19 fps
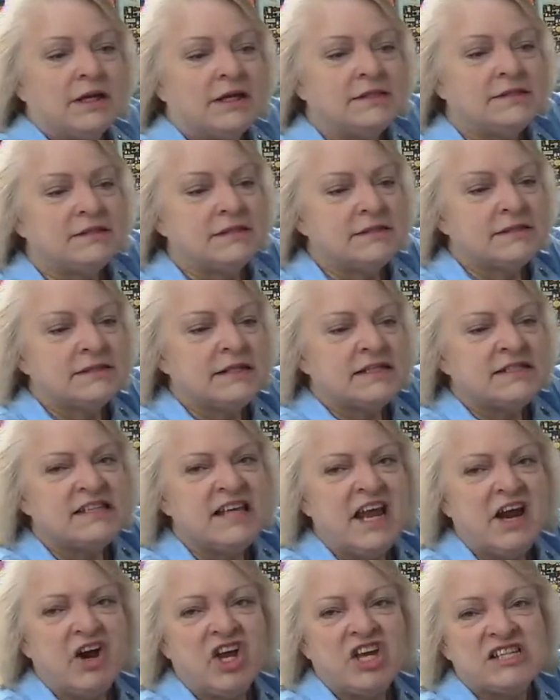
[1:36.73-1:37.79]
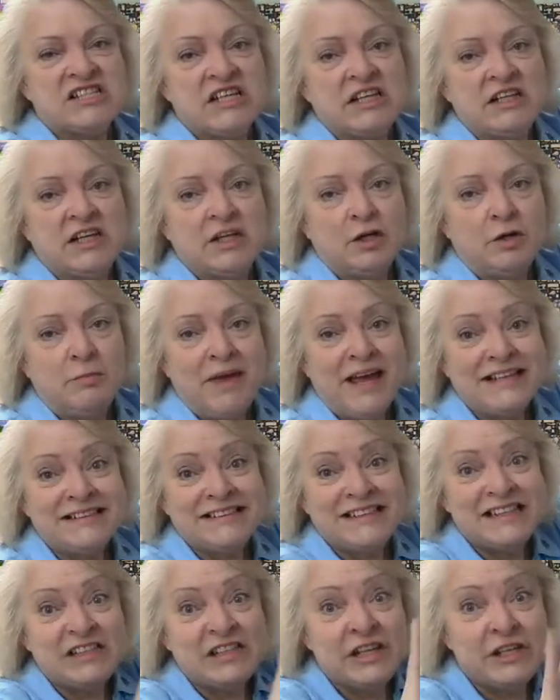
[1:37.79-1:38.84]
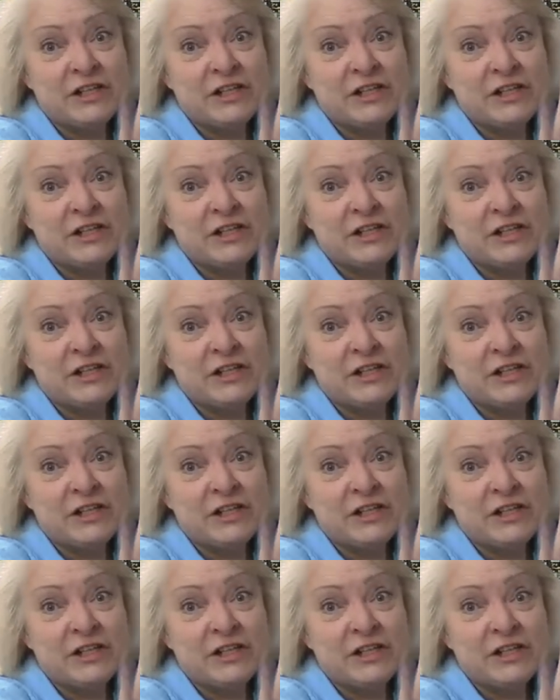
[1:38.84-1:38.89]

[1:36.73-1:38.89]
and this area is a little messy.